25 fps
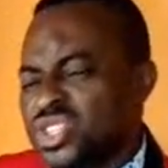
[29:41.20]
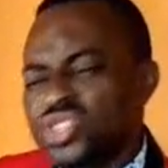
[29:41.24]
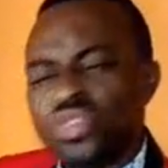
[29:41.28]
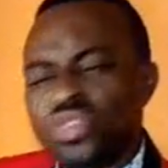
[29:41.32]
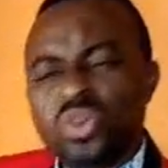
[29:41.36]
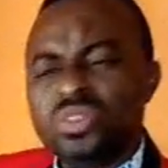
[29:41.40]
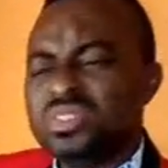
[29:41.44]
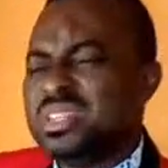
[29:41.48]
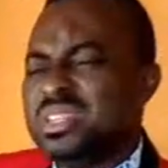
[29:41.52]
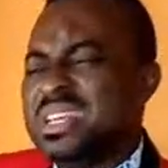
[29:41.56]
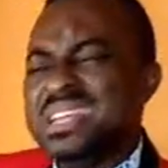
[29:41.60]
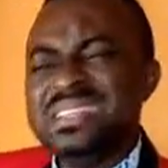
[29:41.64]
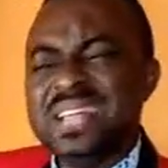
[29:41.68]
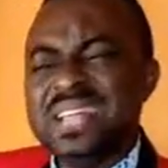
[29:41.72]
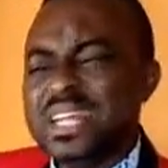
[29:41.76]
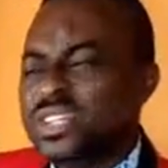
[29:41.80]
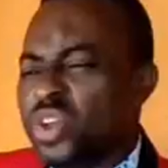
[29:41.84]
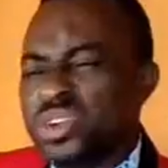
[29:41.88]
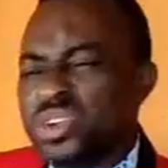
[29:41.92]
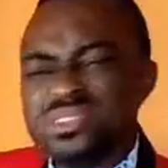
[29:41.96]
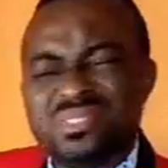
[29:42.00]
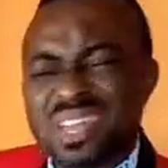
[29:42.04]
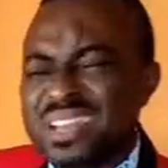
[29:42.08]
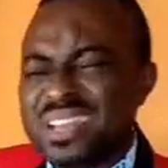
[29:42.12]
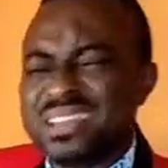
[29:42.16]
It's not,
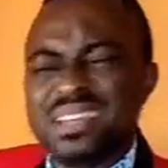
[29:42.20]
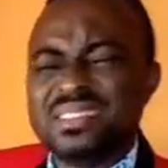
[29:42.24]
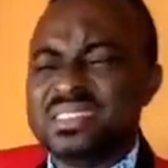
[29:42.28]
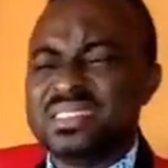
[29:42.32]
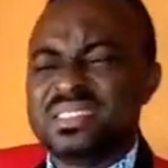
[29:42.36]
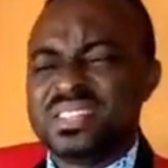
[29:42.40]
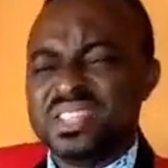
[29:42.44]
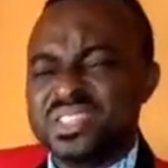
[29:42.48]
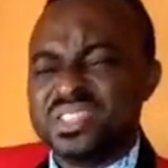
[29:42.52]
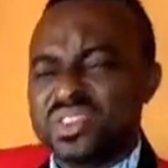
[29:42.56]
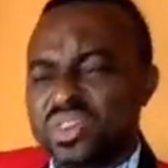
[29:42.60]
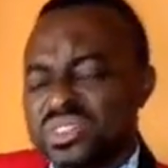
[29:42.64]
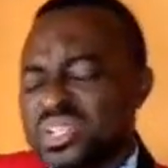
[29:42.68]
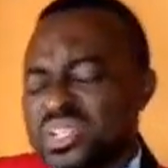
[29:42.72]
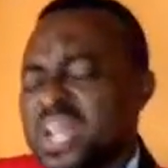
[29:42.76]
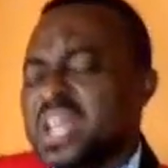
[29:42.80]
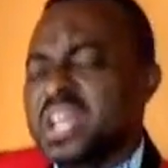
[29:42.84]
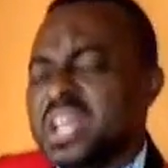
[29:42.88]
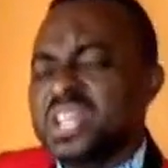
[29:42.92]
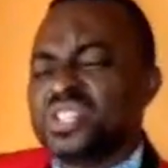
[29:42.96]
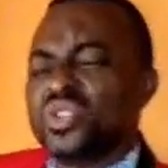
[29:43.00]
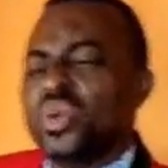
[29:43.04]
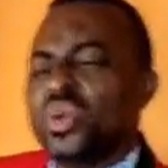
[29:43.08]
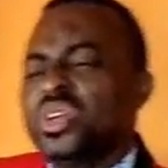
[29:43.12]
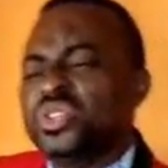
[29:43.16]
they don't take it
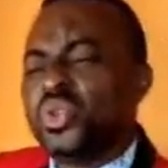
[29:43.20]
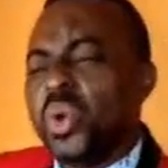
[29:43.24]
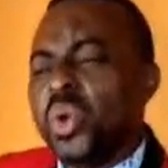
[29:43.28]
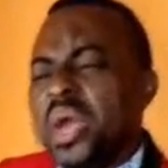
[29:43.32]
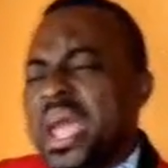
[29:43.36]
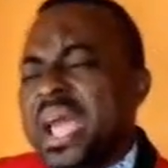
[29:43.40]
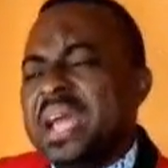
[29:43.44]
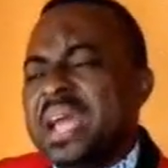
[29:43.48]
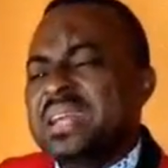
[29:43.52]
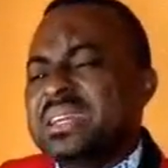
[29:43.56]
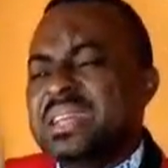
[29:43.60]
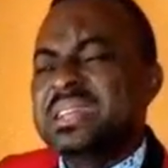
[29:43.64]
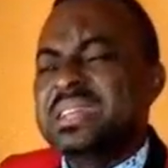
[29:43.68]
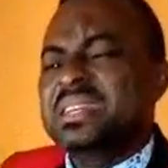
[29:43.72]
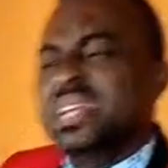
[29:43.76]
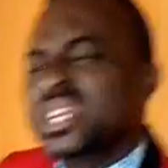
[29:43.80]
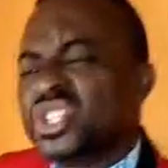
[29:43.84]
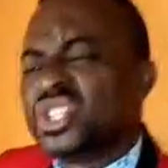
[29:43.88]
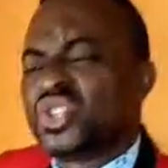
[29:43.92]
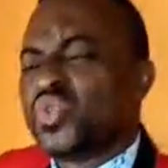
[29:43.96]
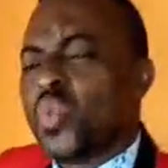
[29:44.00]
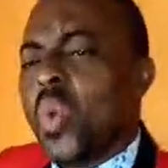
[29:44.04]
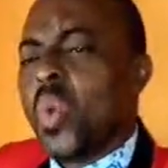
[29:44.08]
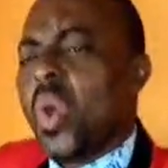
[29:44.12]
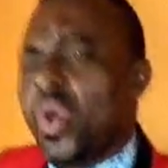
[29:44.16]
serious. It's going to
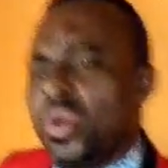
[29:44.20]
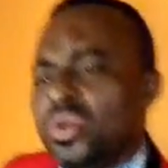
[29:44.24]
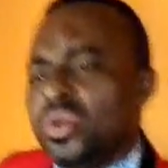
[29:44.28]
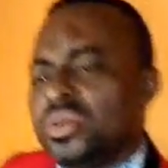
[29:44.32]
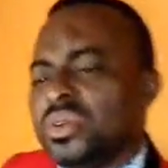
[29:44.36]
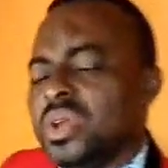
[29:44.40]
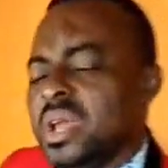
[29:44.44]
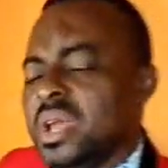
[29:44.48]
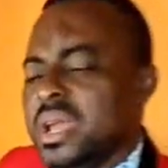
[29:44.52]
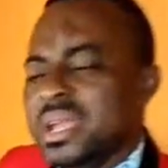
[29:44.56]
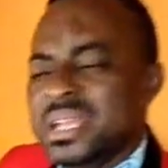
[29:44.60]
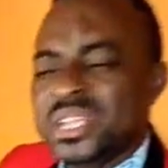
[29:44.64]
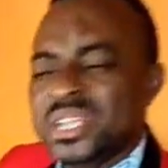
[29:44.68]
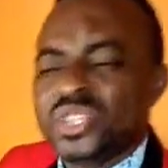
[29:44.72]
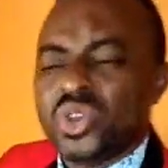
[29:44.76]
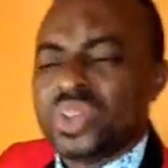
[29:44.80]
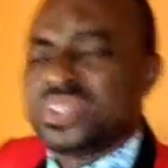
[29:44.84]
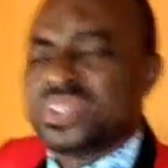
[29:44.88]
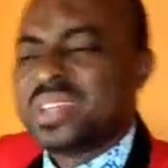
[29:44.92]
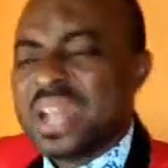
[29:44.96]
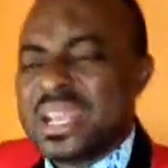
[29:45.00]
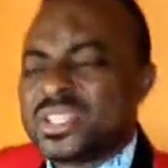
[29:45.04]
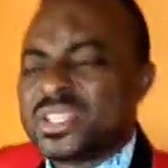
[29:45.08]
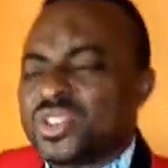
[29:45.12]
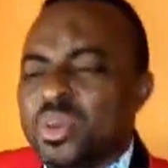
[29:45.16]
end in this world.
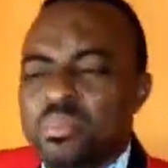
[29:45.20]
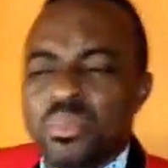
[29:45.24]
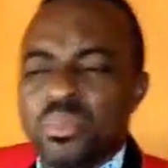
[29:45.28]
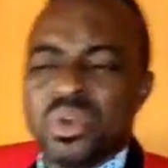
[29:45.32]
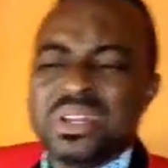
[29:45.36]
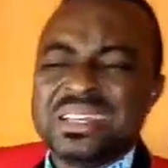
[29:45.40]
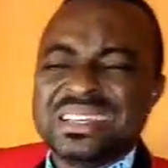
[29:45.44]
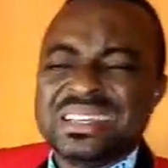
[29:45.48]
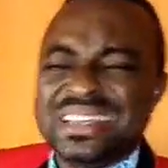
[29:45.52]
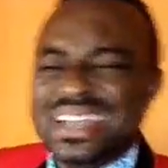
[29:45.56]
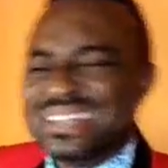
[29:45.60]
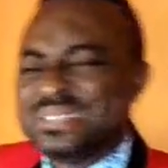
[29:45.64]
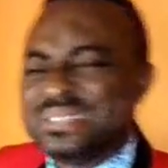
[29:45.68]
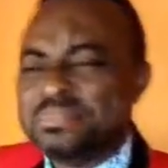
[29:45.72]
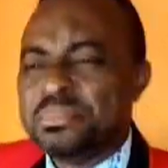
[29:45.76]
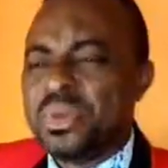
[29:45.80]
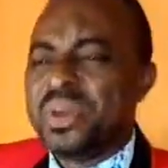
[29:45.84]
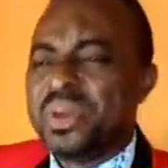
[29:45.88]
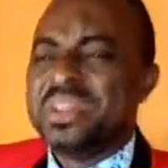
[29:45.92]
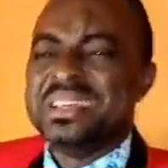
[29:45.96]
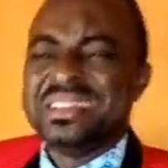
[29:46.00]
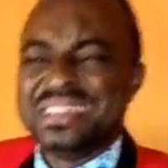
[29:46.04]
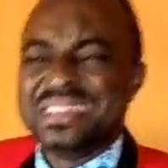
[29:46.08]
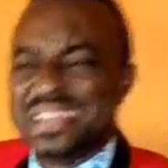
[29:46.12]
It's just like somebody get